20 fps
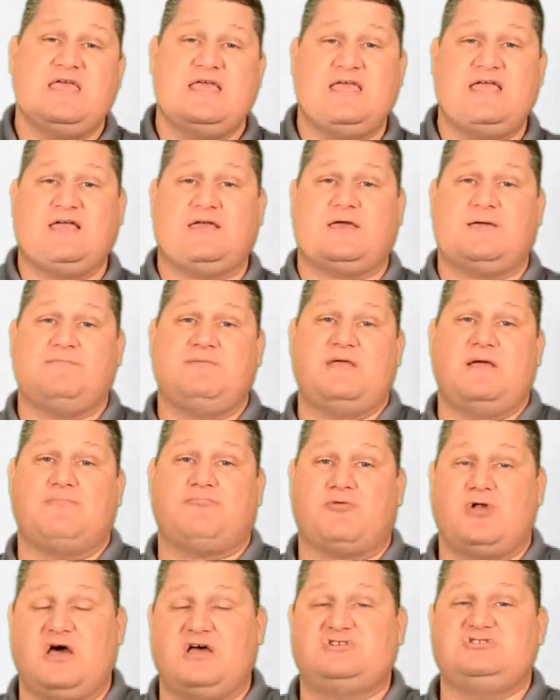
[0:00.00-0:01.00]
It could be a
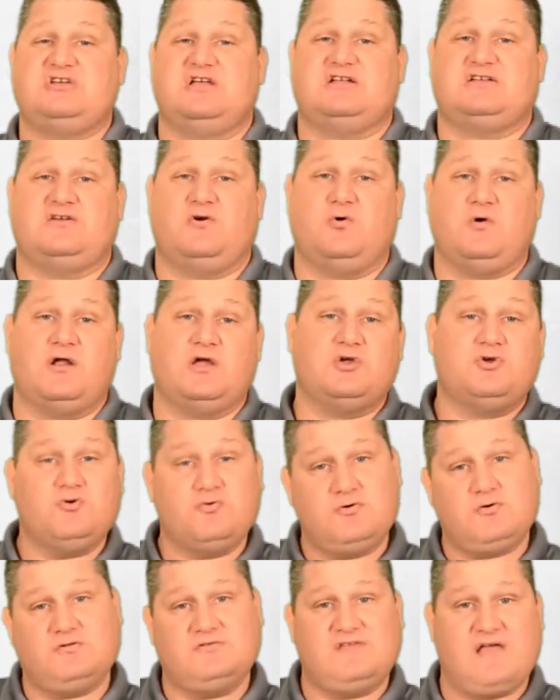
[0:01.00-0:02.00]
project or a
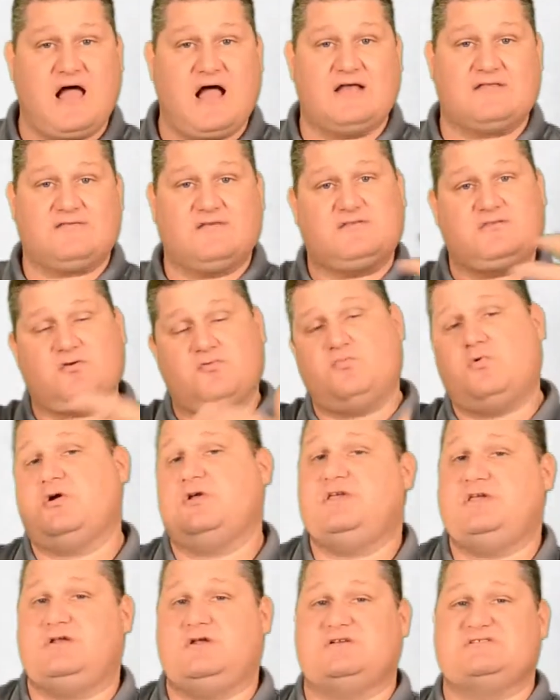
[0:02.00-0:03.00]
Google Doc that they're
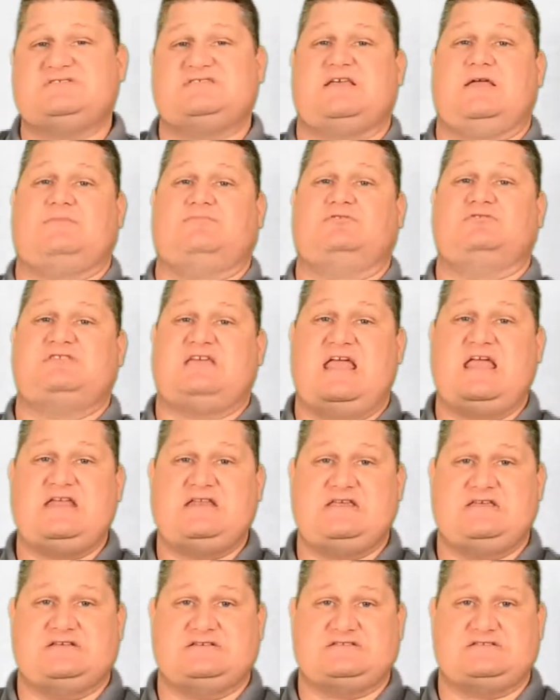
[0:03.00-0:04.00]
working on
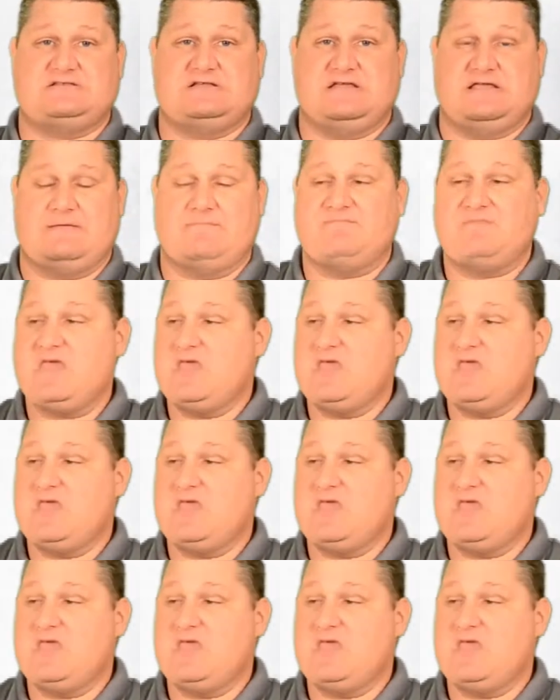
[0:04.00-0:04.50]
simultaneously.